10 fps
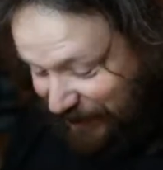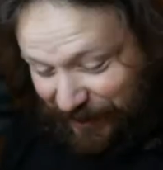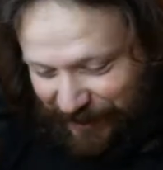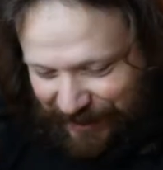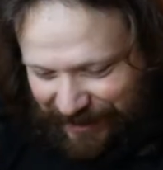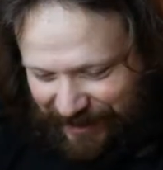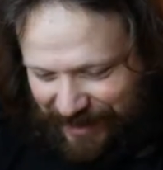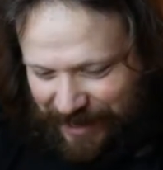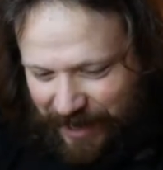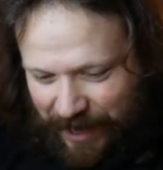all good.
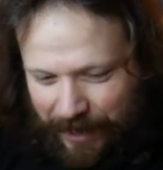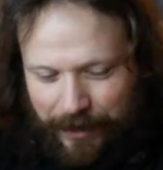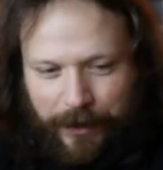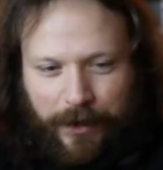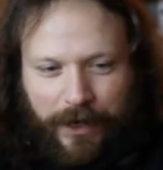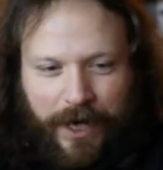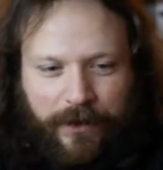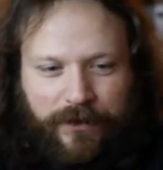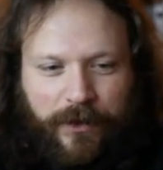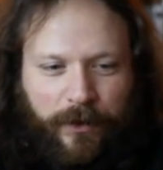All right,
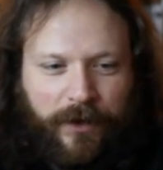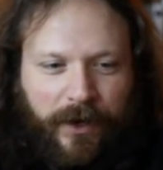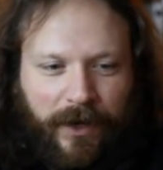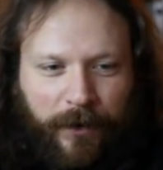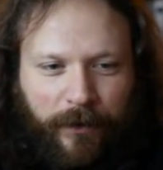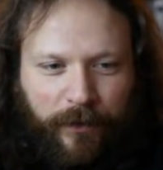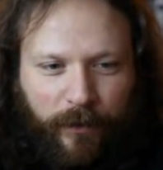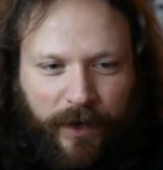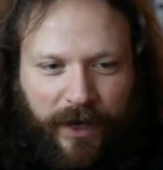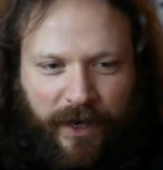get this code card out of the
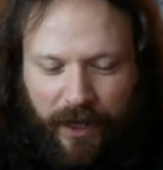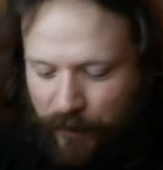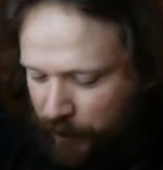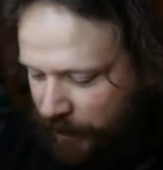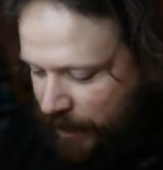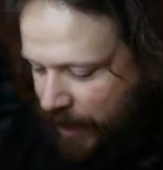way. Not looking